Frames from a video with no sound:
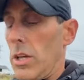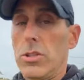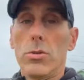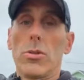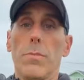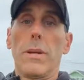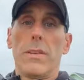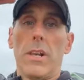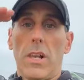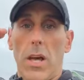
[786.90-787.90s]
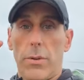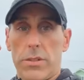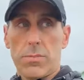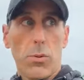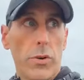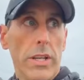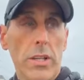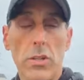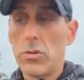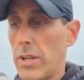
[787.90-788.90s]
you should be at the lowest point
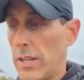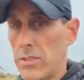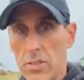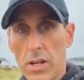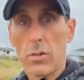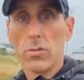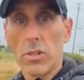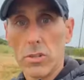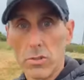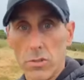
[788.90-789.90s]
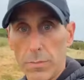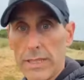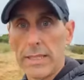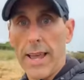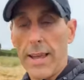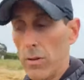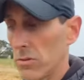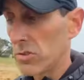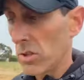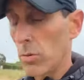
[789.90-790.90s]
in your gait cycle. So you should be
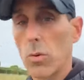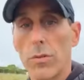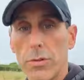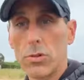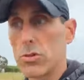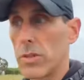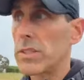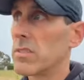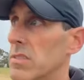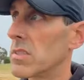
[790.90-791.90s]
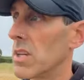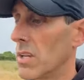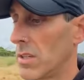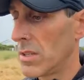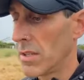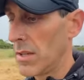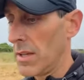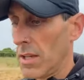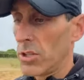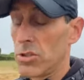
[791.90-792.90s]
down. So all of your joints
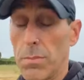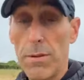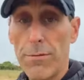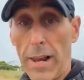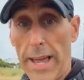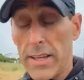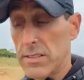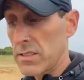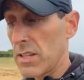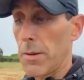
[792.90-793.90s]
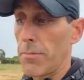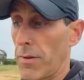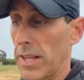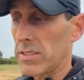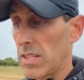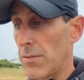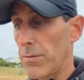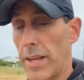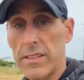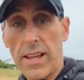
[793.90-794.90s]
should be flexed. Hip flexed, knee
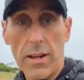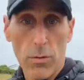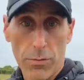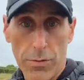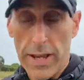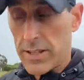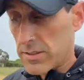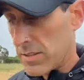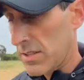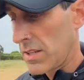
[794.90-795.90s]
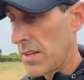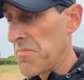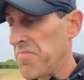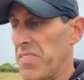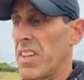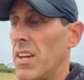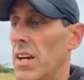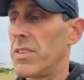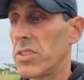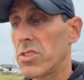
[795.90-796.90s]
flexed, ankle flexed.
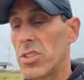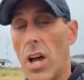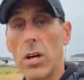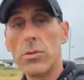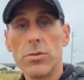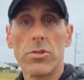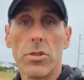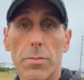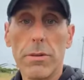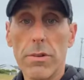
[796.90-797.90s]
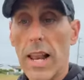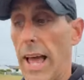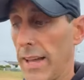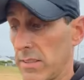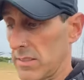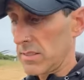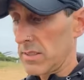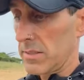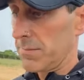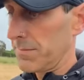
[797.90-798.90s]
And the toes should be
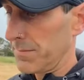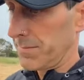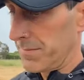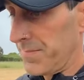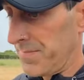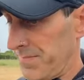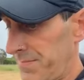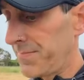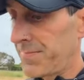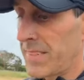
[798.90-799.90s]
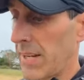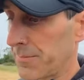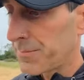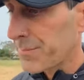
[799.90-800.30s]
relaxed. Now,